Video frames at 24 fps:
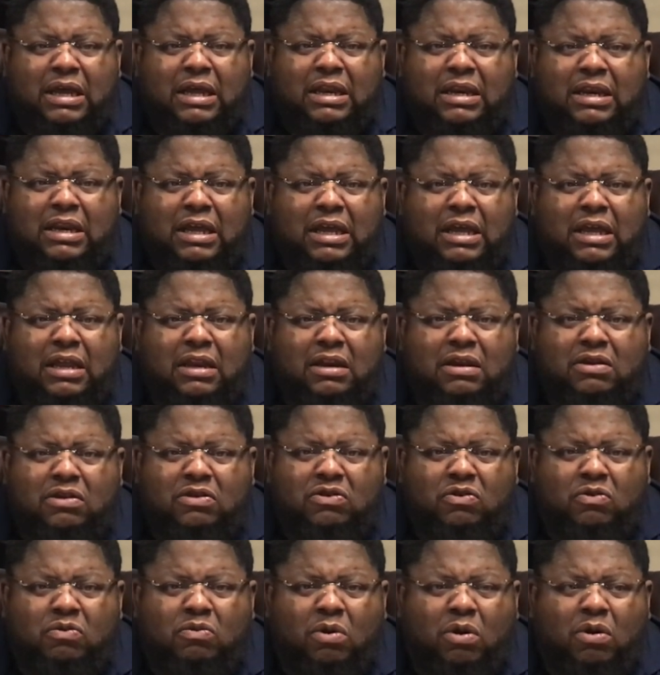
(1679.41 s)
then
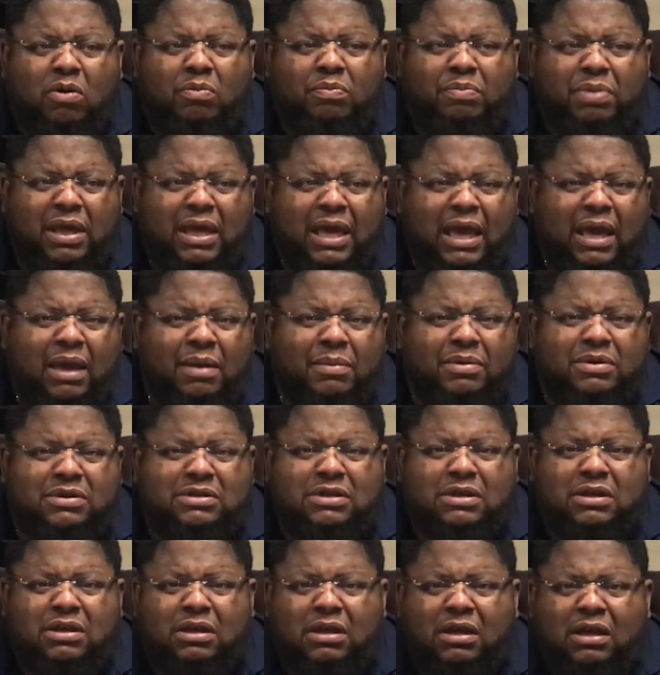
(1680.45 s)
you won't be able
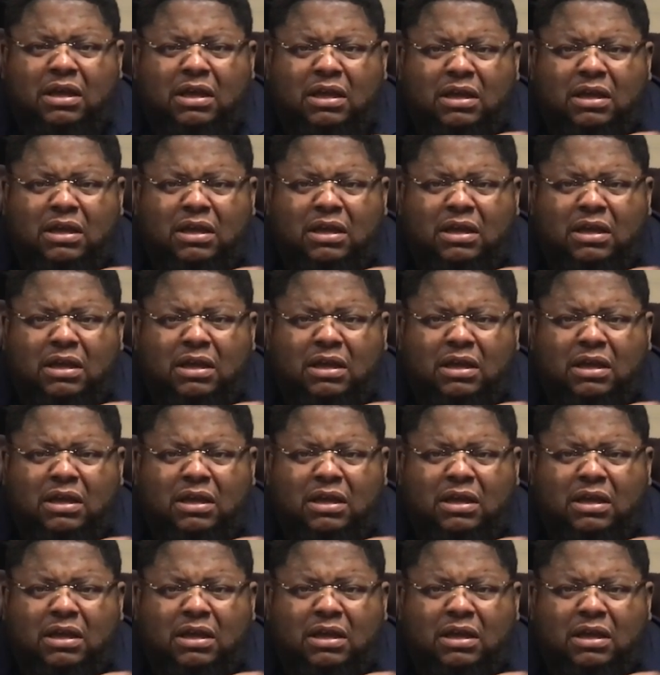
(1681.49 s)
to